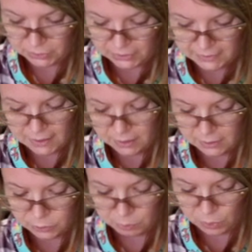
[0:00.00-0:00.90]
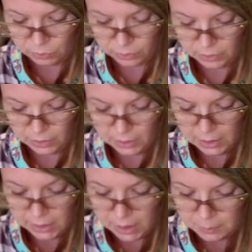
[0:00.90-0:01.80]
Sasaki spoke.
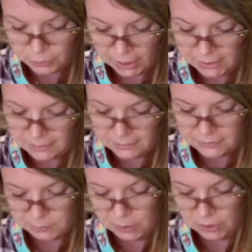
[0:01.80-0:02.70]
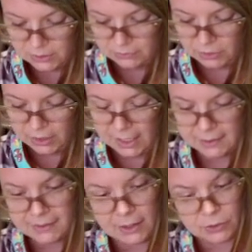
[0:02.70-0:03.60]
He prayed that the spirits of their
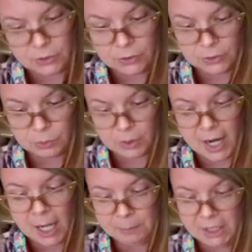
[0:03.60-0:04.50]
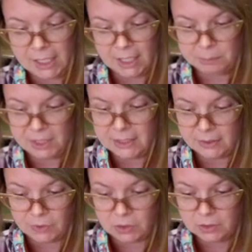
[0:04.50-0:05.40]
ancestors were happy and
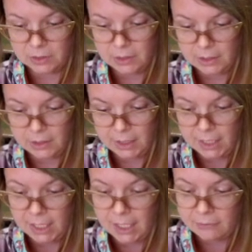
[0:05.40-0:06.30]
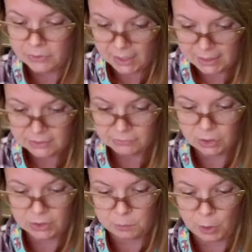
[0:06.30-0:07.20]
peaceful. He gave thanks for
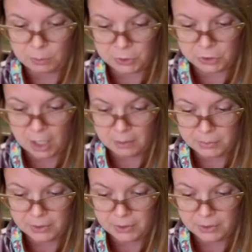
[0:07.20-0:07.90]
his barber shop.